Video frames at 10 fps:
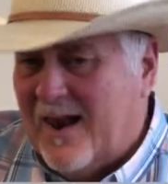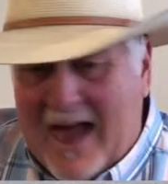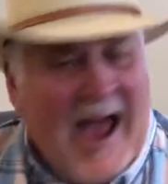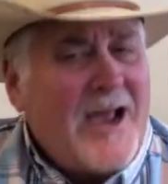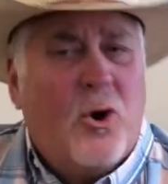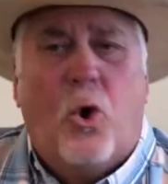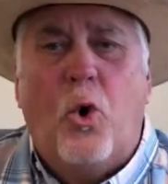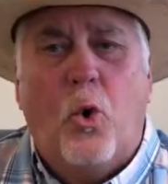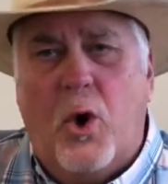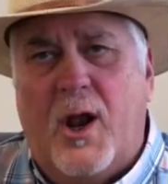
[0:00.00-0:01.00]
Like
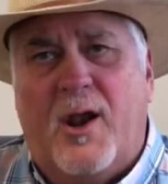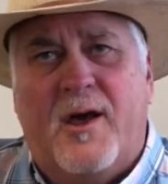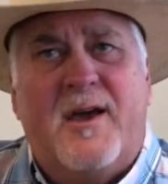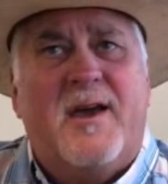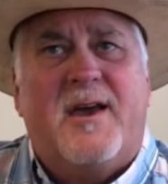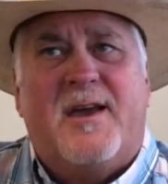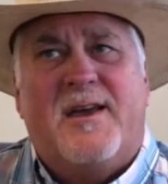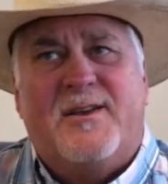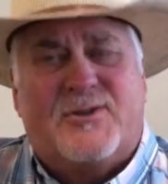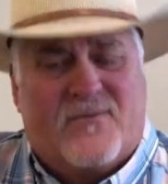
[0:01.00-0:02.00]
old
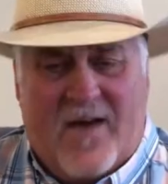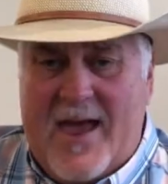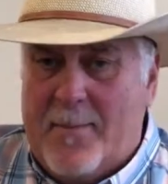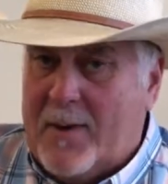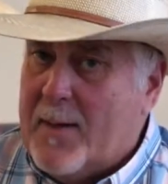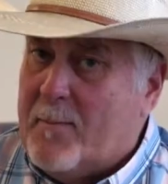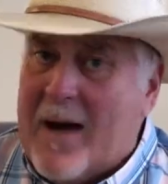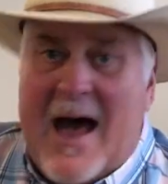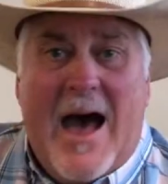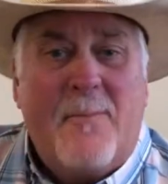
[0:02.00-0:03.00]
Willie's family
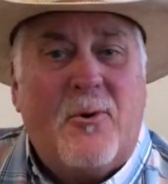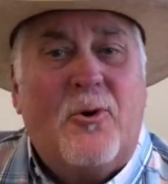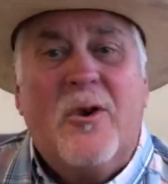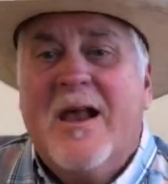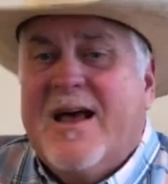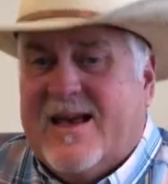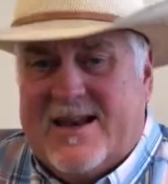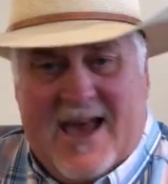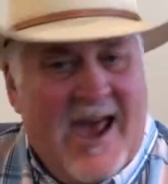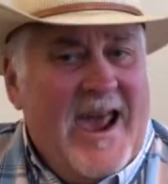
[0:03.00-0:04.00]
Bible
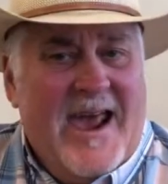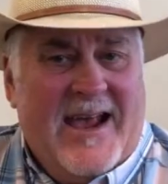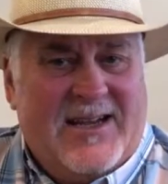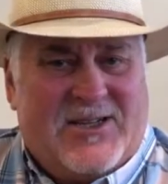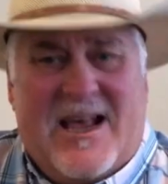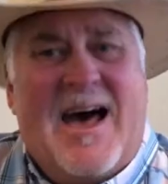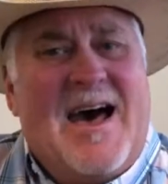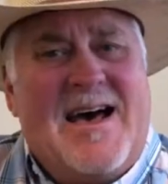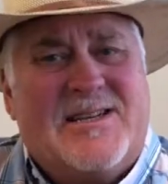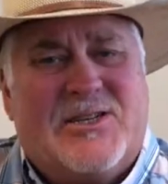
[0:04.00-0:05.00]
and Hank's
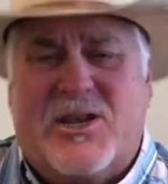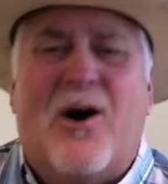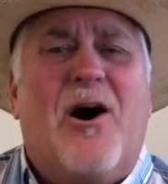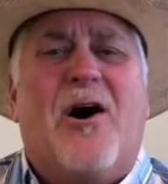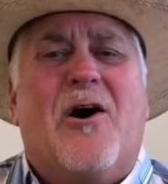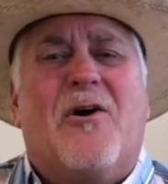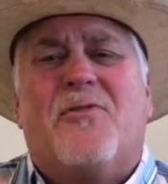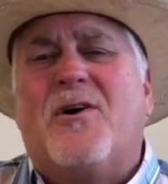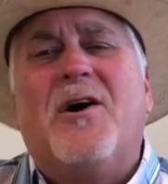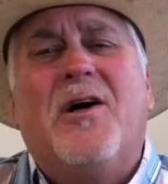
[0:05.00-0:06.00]
I saw
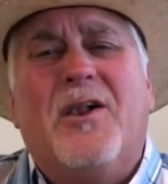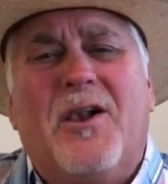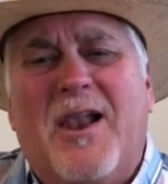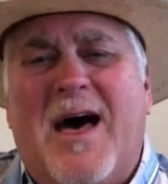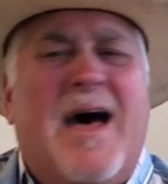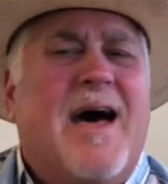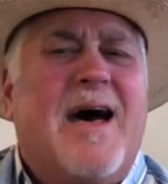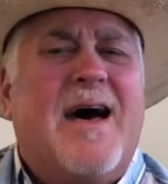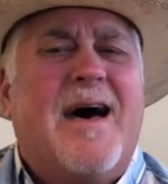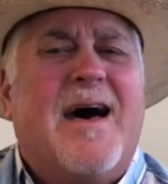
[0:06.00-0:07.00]
the
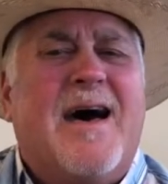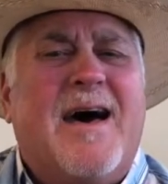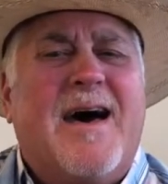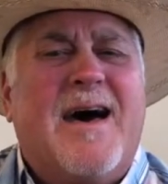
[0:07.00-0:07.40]
light.